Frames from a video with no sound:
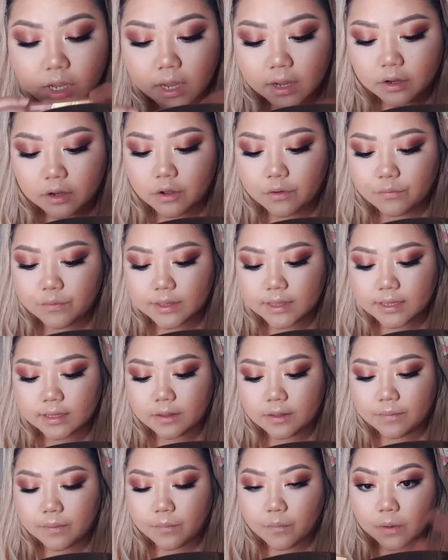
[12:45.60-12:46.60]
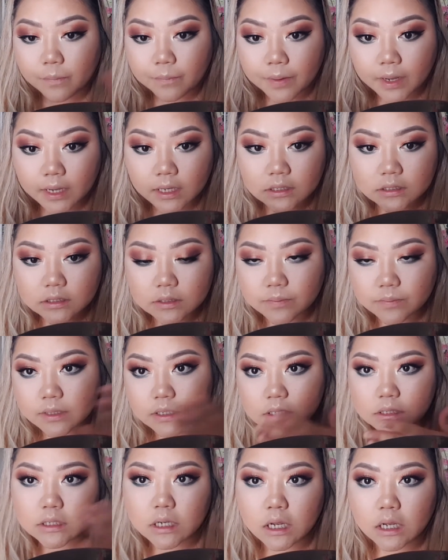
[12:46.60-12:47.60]
go with a little bit more pink just
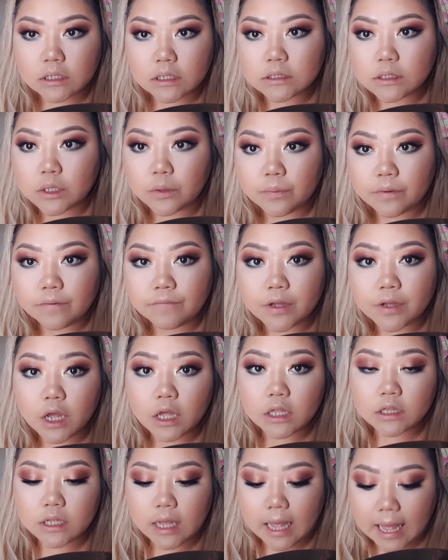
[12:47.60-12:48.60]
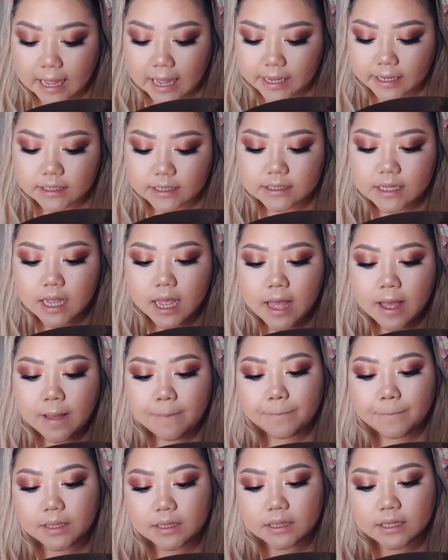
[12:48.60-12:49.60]
because it has a little bit of it on the eyes.
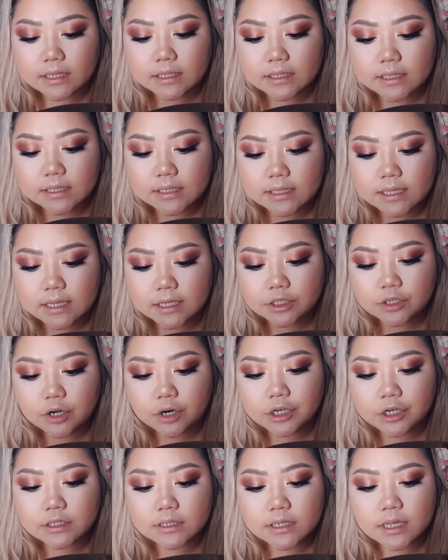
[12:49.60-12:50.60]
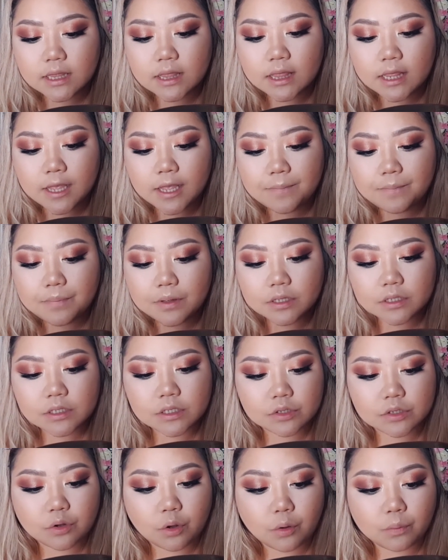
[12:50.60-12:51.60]
But this is the Tarte Lip
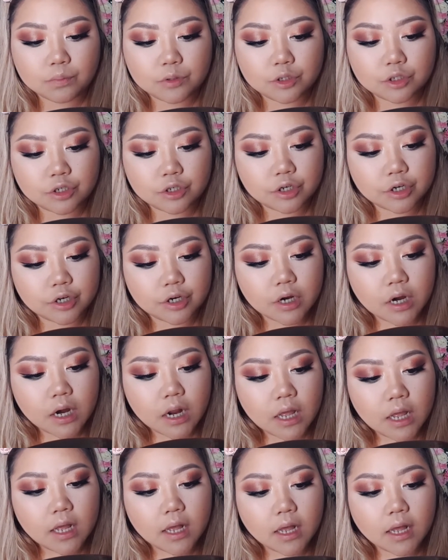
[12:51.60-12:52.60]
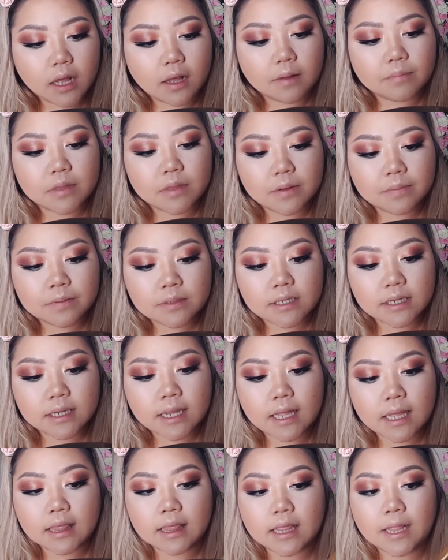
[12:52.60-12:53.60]
Sculptor um, Lipstick
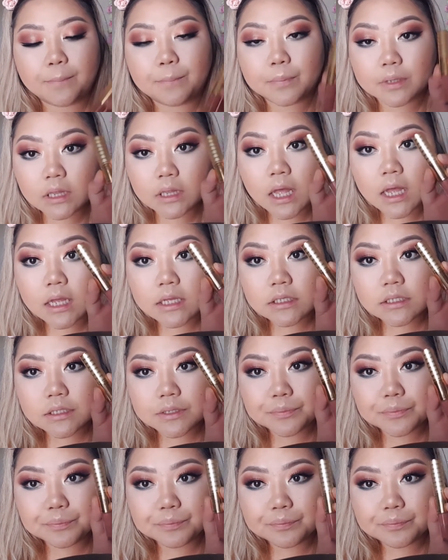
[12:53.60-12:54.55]
and Lip Gloss.